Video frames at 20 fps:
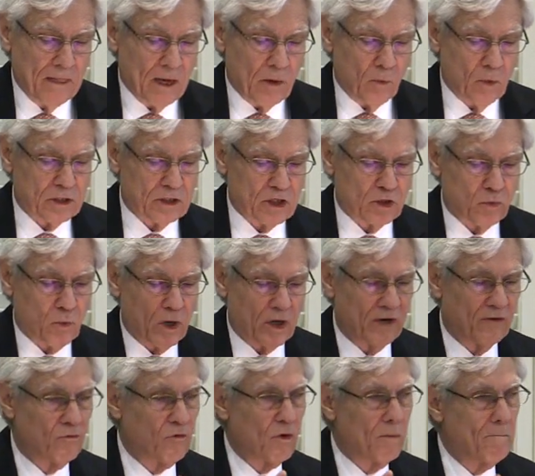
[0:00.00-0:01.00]
which is one
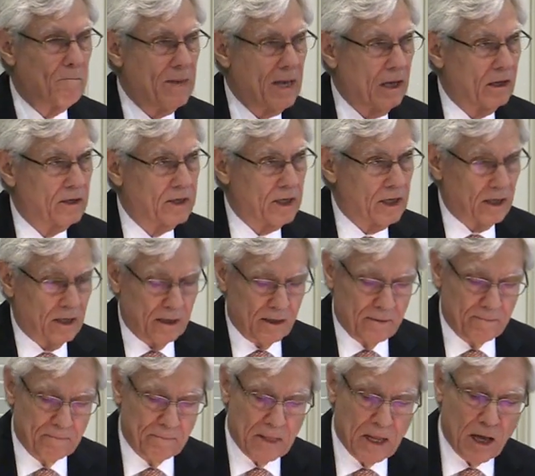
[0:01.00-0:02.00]
of rebellion,
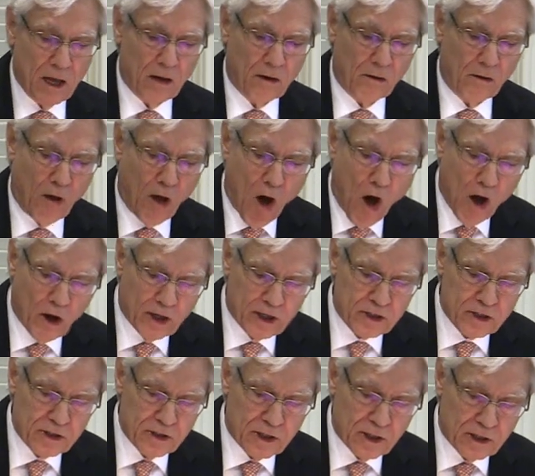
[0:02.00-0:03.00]

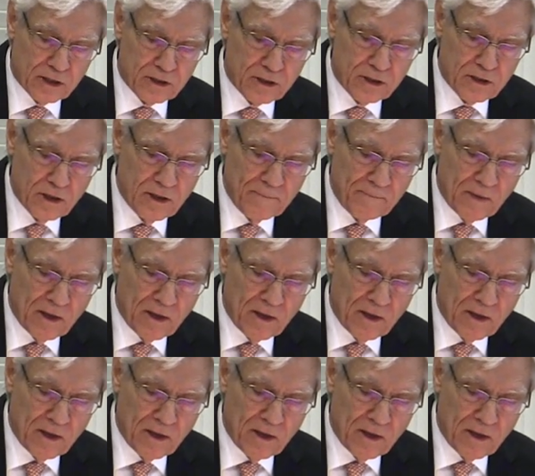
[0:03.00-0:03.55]
lawlessness,